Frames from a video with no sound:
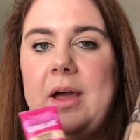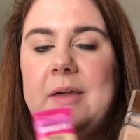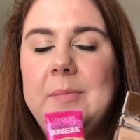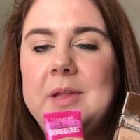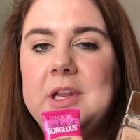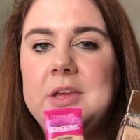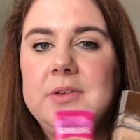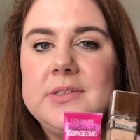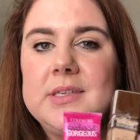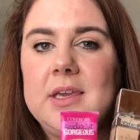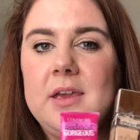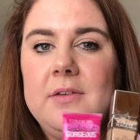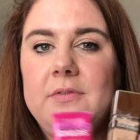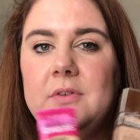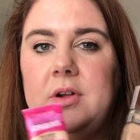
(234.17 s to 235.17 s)
I've been
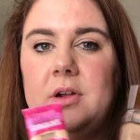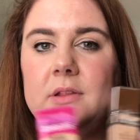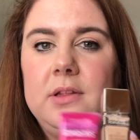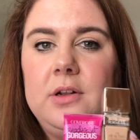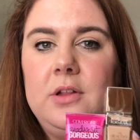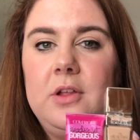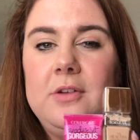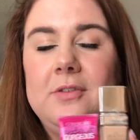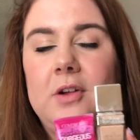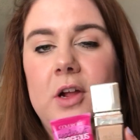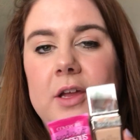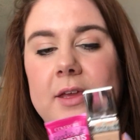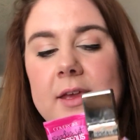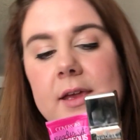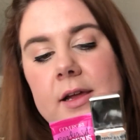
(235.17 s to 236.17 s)
using it for a little
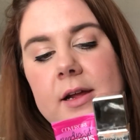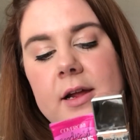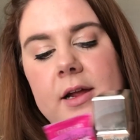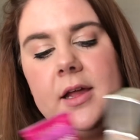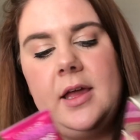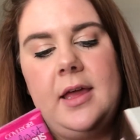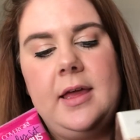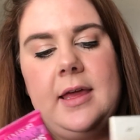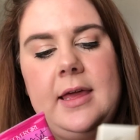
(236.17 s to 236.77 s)
over a year.